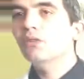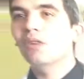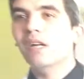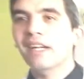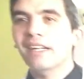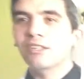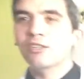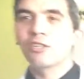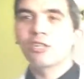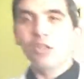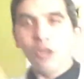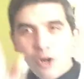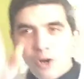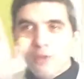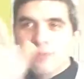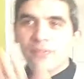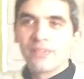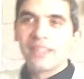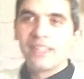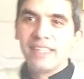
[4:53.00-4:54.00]
Actually,
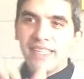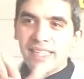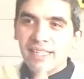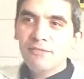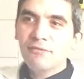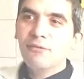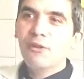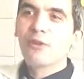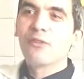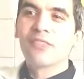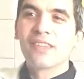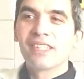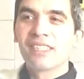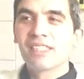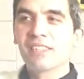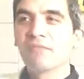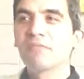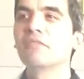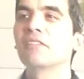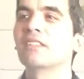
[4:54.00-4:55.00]
on the nerve, on the
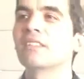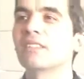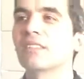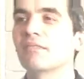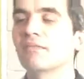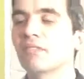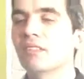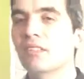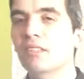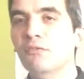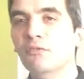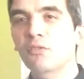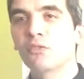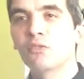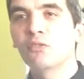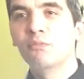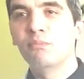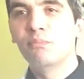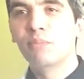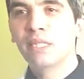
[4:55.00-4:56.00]
surface of nerve,
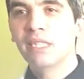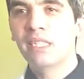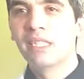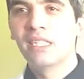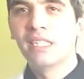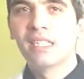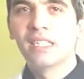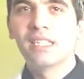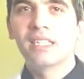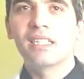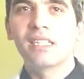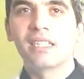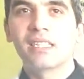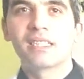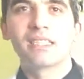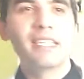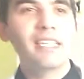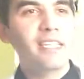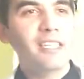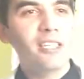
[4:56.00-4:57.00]
should be
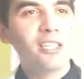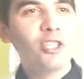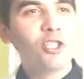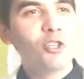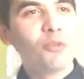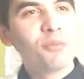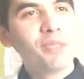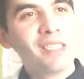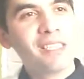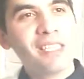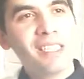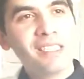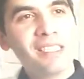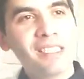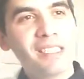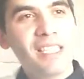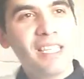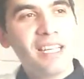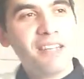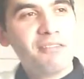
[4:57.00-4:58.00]
Arterial comitans
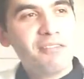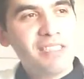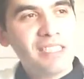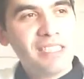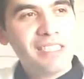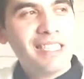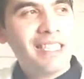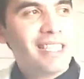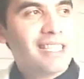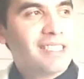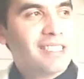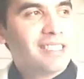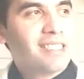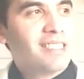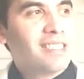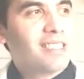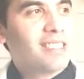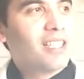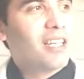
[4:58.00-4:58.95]
nervis hiatus.